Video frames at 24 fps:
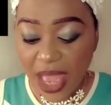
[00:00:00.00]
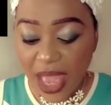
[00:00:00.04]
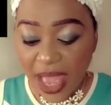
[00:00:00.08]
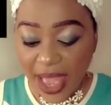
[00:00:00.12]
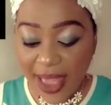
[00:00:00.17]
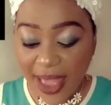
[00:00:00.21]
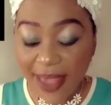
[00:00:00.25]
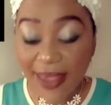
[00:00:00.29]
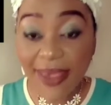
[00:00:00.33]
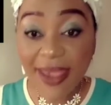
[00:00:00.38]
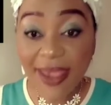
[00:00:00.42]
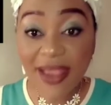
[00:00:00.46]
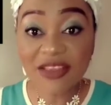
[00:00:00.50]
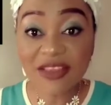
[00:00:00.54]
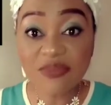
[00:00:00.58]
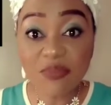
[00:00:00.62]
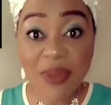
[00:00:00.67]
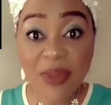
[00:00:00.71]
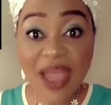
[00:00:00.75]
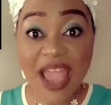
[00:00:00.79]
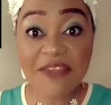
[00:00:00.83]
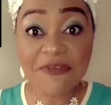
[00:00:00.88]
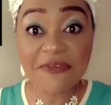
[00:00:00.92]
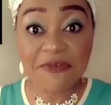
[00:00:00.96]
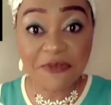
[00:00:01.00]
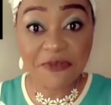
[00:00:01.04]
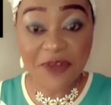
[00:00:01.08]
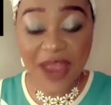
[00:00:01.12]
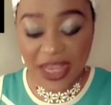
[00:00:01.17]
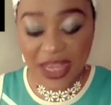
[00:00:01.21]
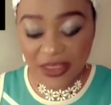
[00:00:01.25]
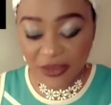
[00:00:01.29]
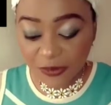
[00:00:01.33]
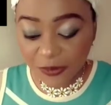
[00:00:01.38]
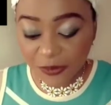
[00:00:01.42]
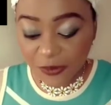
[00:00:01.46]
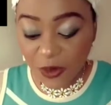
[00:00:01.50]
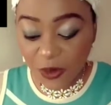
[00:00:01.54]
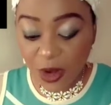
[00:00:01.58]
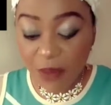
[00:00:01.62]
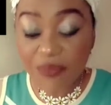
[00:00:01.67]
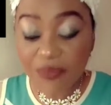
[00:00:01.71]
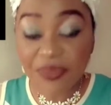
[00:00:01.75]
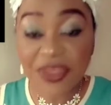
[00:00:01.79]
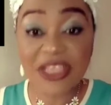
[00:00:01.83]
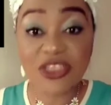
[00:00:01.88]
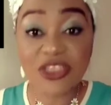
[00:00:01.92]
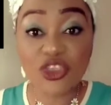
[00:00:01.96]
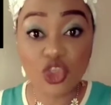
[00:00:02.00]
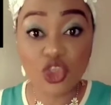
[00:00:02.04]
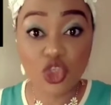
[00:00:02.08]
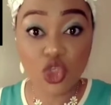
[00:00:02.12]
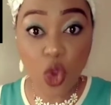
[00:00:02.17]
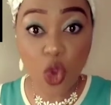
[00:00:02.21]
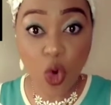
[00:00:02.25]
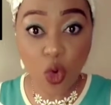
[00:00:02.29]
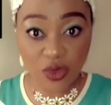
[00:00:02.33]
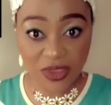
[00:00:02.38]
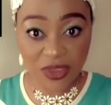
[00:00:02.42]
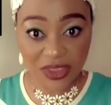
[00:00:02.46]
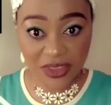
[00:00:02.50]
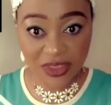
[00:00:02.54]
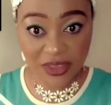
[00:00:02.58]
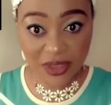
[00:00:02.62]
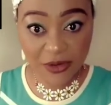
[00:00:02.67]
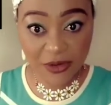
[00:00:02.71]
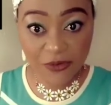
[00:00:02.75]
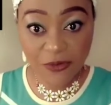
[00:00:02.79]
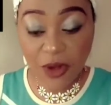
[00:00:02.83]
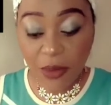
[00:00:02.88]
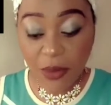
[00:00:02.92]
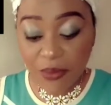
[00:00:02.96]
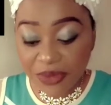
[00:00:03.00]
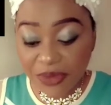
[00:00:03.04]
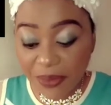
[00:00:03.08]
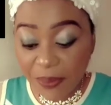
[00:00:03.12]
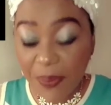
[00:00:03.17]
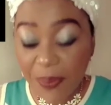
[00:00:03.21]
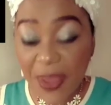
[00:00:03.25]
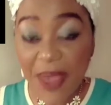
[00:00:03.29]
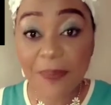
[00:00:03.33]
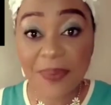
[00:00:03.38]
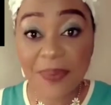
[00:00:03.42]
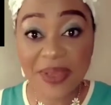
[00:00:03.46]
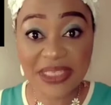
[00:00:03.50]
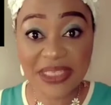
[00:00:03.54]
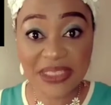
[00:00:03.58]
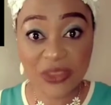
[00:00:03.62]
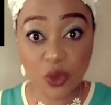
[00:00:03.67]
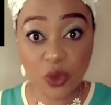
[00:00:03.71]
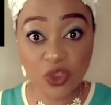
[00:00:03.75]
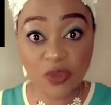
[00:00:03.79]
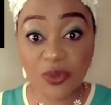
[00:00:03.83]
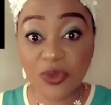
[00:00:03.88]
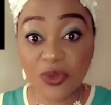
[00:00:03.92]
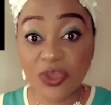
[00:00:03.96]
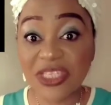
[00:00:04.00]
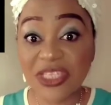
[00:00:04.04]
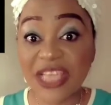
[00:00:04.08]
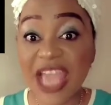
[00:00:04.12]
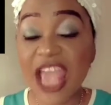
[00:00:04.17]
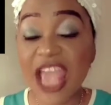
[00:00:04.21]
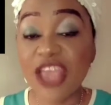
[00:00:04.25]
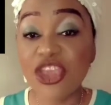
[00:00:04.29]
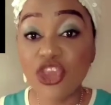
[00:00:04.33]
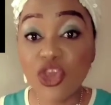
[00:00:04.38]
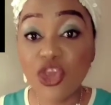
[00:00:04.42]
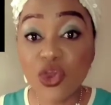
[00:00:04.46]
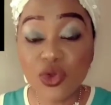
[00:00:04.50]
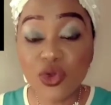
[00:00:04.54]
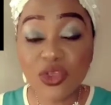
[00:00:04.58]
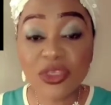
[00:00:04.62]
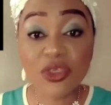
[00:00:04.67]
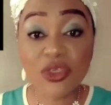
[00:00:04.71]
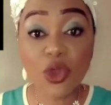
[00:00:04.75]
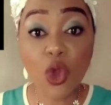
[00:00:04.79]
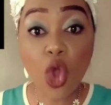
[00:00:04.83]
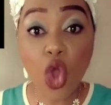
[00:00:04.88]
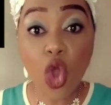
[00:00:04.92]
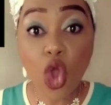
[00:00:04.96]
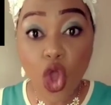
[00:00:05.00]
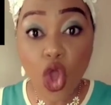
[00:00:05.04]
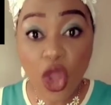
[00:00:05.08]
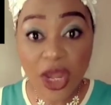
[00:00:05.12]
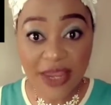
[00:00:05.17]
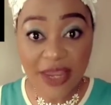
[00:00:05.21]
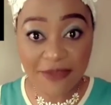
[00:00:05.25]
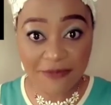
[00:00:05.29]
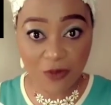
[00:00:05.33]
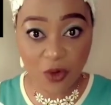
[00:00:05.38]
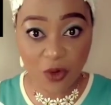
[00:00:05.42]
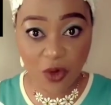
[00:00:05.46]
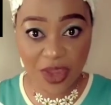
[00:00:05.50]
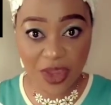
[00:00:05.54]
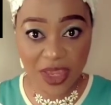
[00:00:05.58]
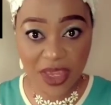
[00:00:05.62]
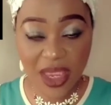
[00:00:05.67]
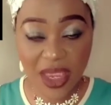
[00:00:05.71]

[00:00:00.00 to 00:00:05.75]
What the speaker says: I get my fat from the sauce, from the pepper sauce, because I use olive oil,